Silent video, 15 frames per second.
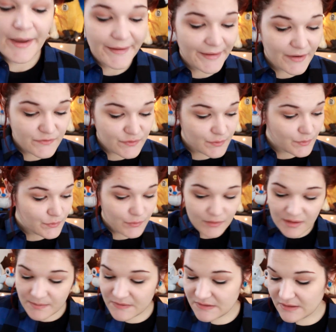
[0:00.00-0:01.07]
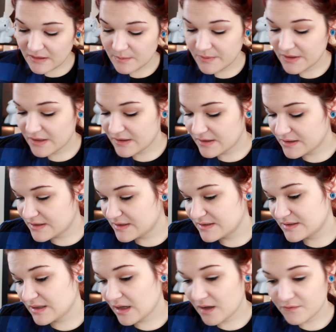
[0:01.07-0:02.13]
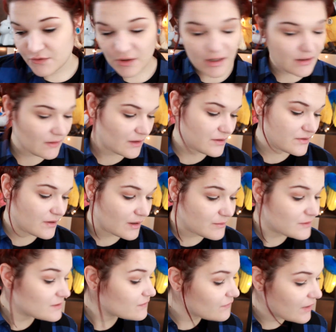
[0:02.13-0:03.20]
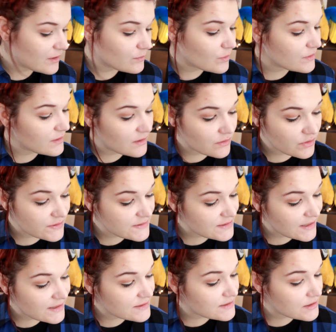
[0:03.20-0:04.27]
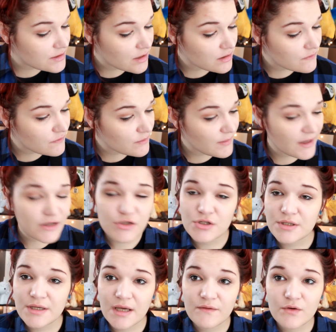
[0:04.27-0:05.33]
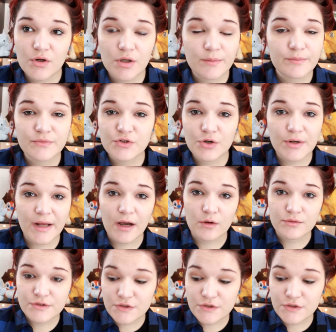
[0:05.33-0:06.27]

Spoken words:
I also don't do lipstick because I've tried a lot of times to find one that looks nice and none of them actually ever turn out.